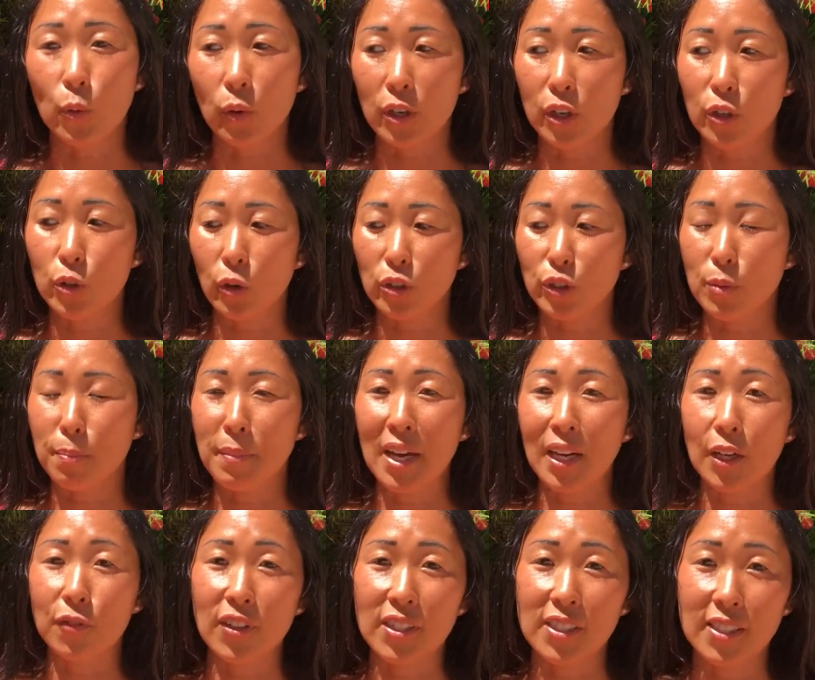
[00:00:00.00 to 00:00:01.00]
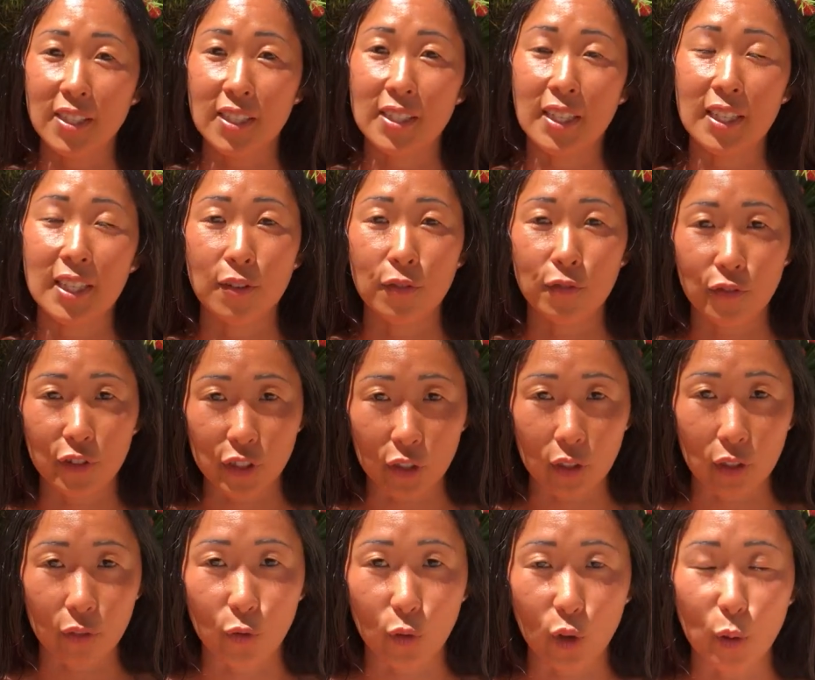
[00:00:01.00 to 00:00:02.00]
order to also manifest this in
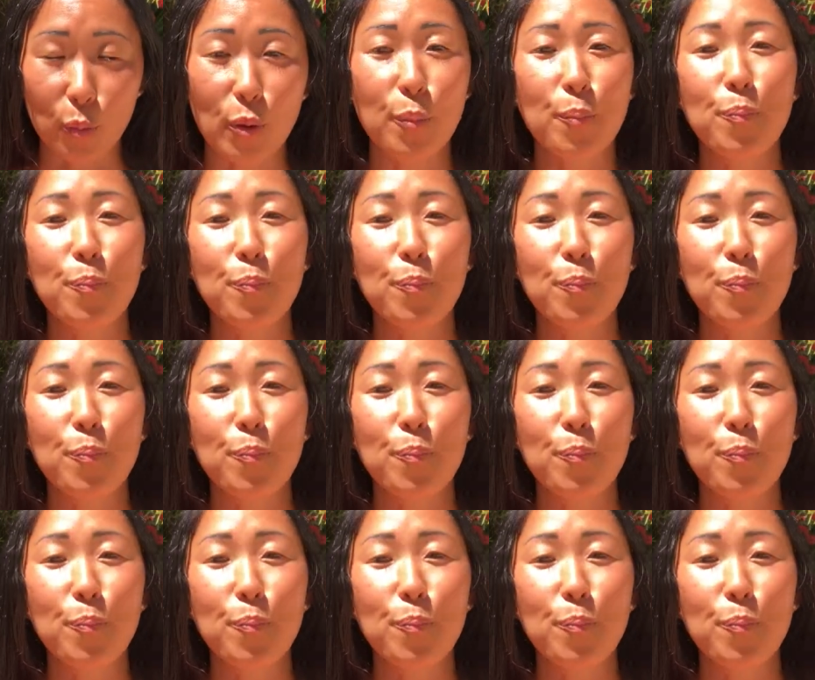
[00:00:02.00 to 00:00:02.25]
physical form.